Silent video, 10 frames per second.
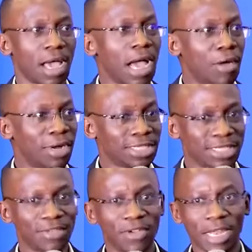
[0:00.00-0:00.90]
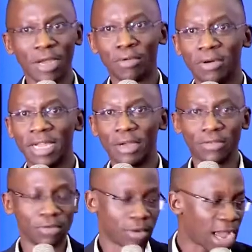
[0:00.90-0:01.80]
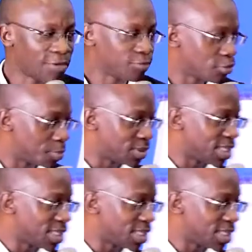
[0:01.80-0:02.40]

I was given an honor to have topped